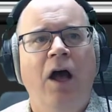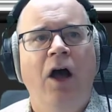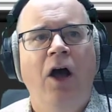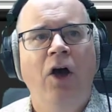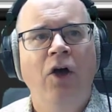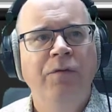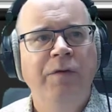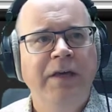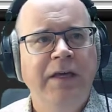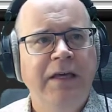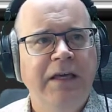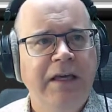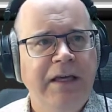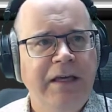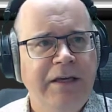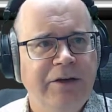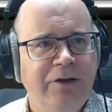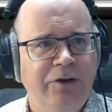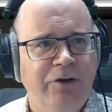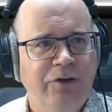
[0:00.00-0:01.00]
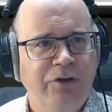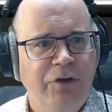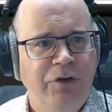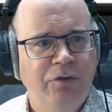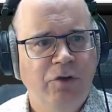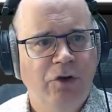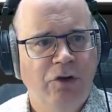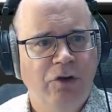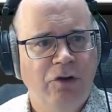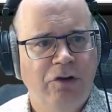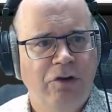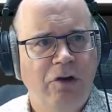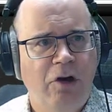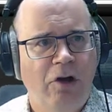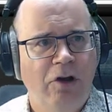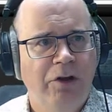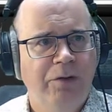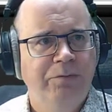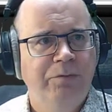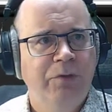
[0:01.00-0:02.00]
Over here, you've got a
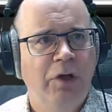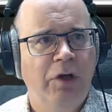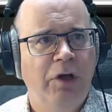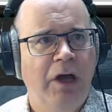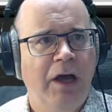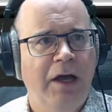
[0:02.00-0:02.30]
column